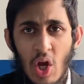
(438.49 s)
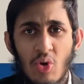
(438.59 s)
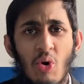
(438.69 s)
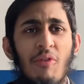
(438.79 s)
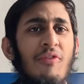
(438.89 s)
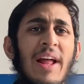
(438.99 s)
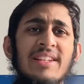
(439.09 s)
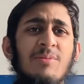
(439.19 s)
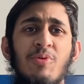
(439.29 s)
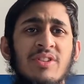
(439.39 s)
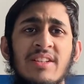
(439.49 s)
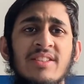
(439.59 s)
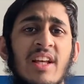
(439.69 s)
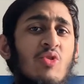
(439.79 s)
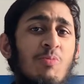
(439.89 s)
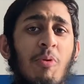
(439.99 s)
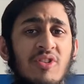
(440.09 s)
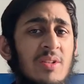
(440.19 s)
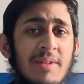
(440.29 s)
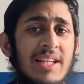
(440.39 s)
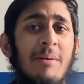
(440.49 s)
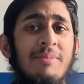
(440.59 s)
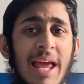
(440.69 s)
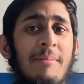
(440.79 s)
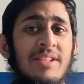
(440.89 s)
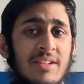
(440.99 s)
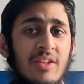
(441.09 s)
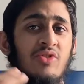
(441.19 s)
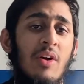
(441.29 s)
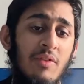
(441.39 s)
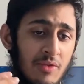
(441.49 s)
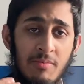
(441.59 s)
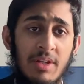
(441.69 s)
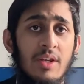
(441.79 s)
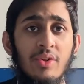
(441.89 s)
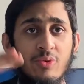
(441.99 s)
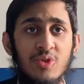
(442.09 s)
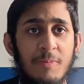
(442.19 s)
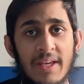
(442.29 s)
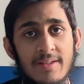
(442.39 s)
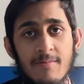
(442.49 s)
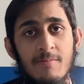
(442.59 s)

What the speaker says: No fancy processes that could possibly become damaged in the travel from here to space.